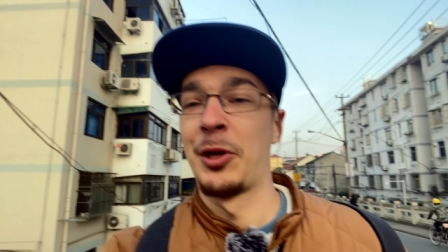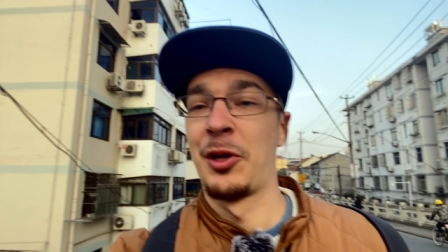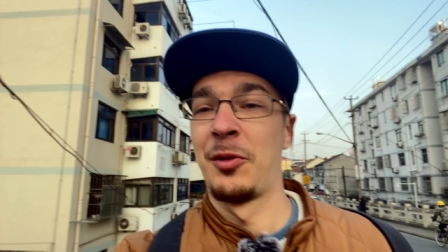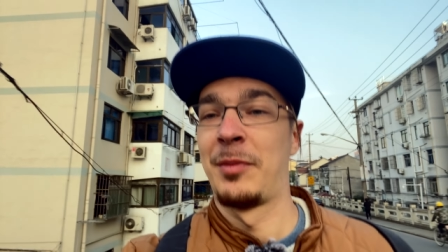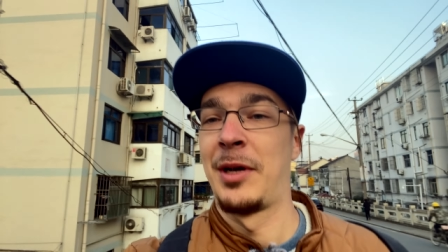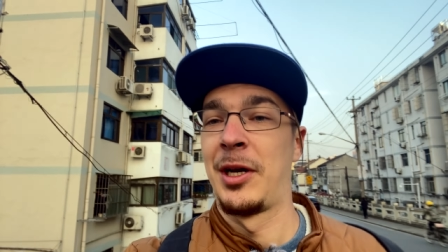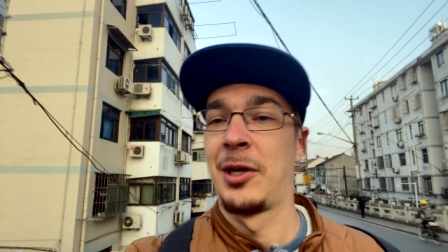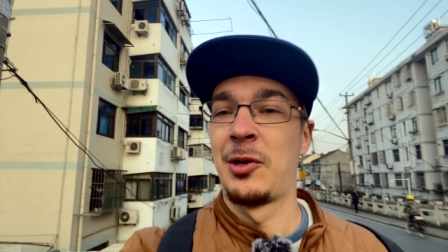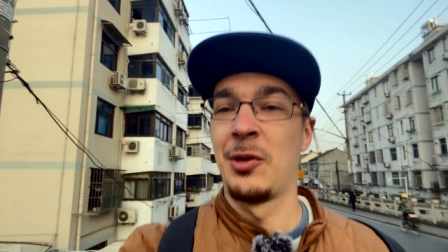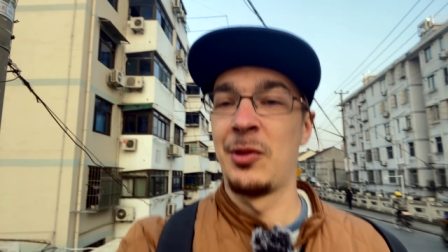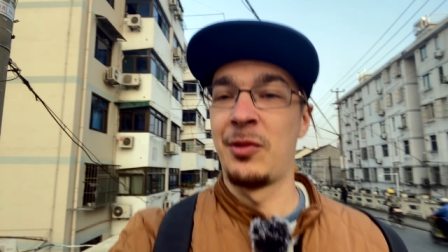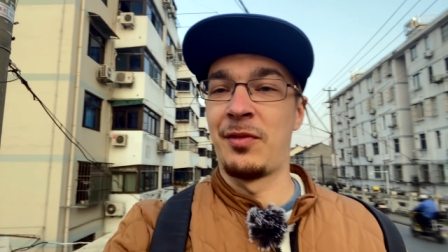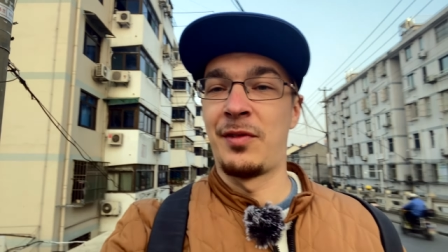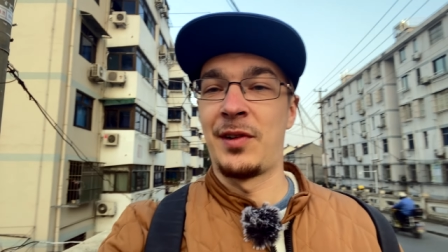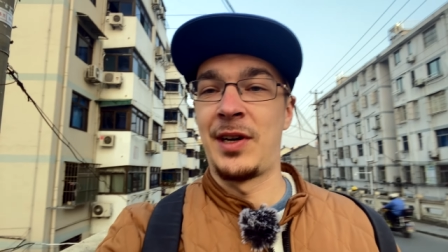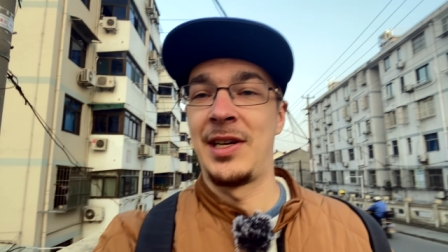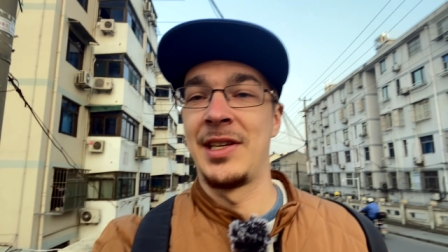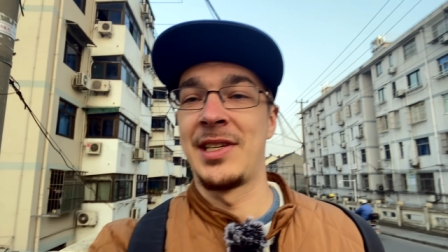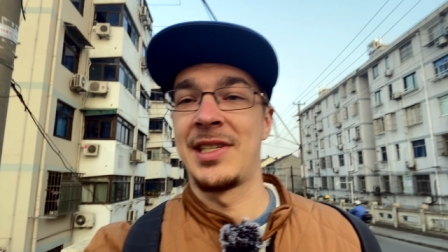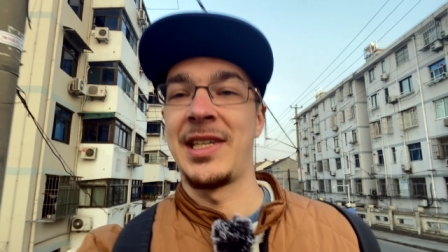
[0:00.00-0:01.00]
of my good
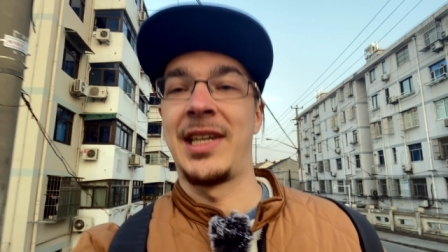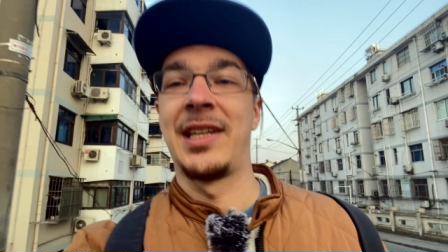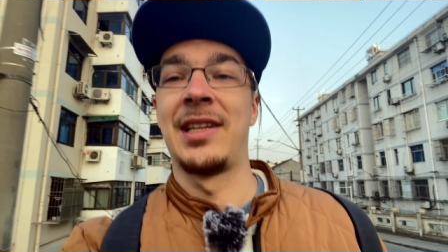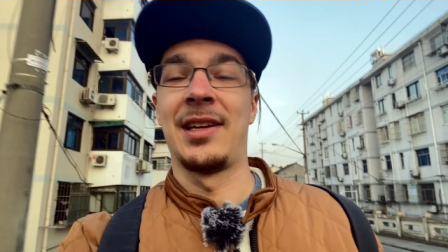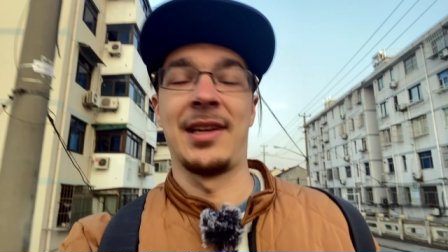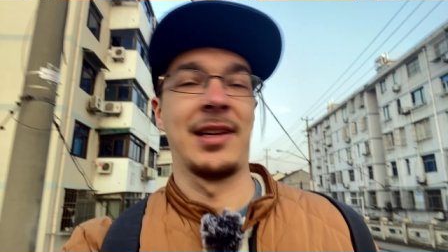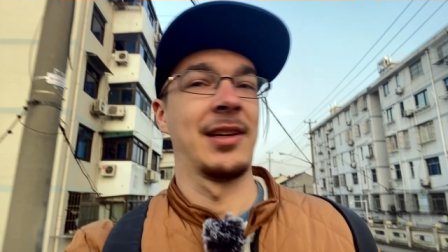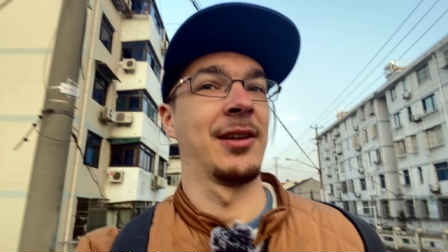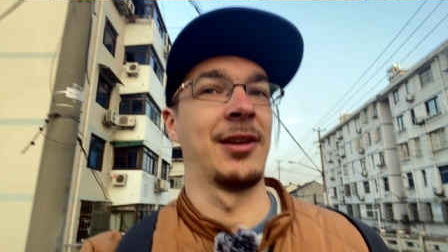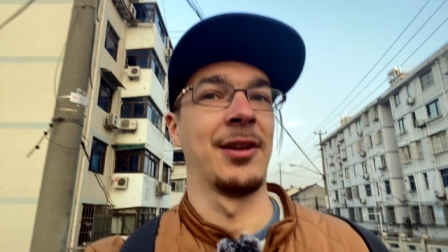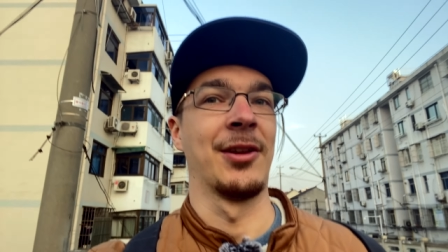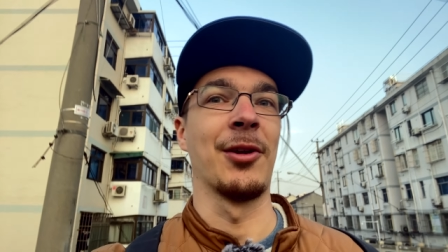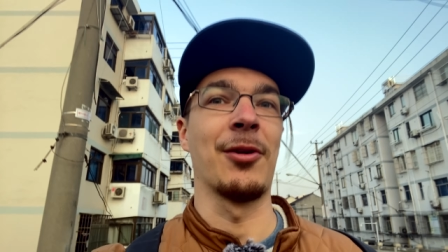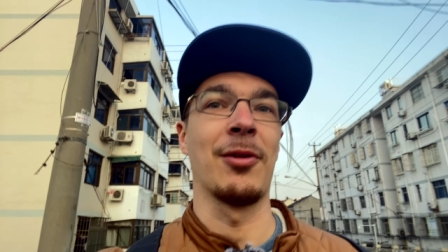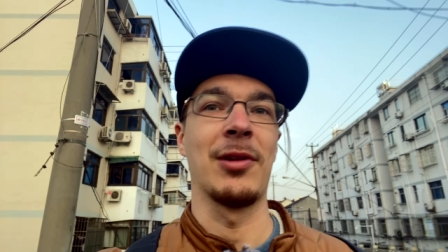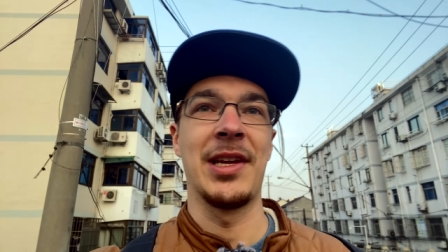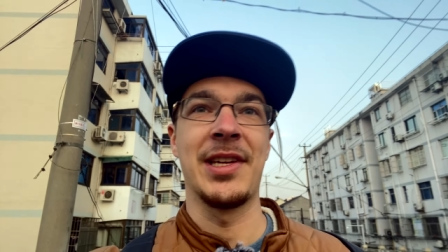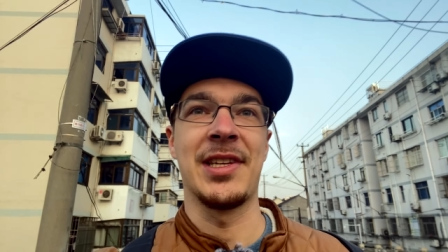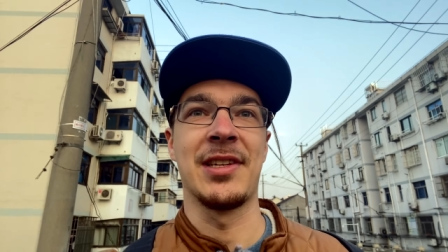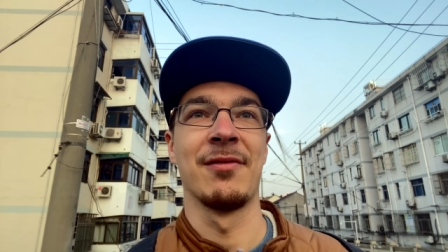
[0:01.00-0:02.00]
friends said,
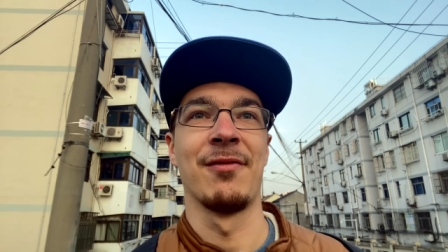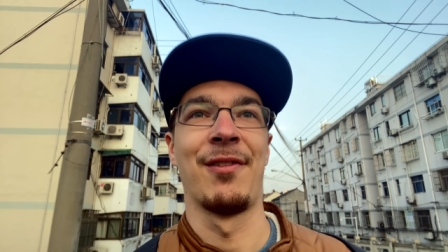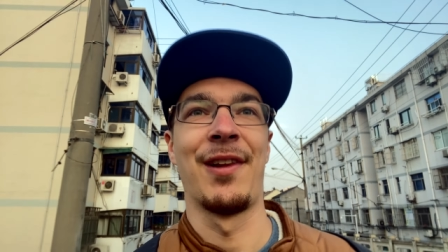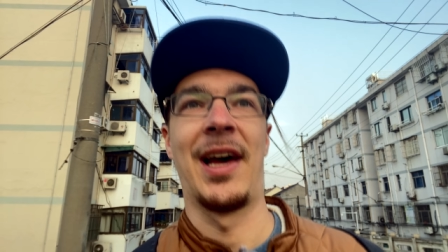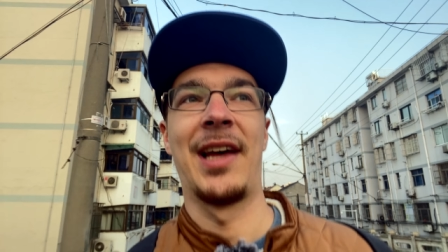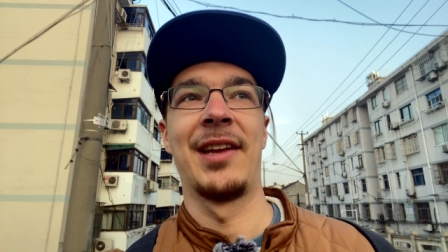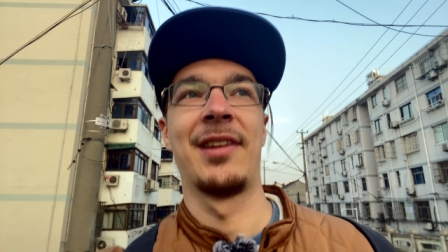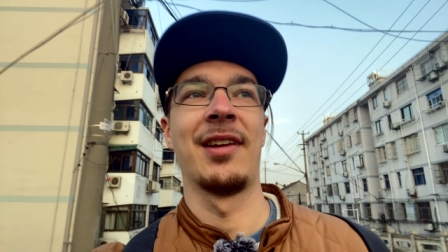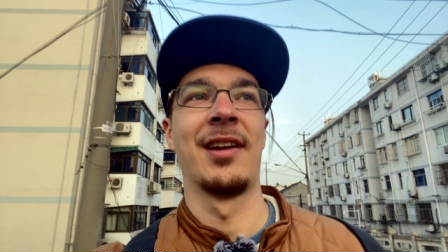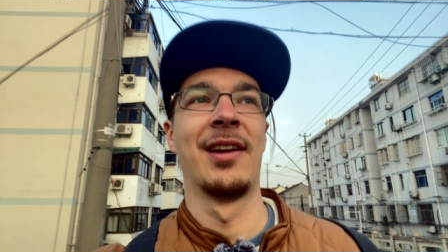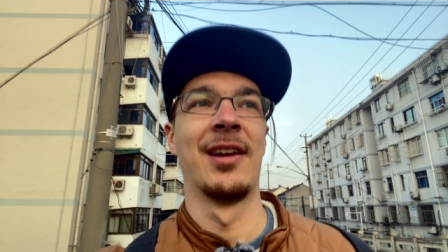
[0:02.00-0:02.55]
listen, Vlad,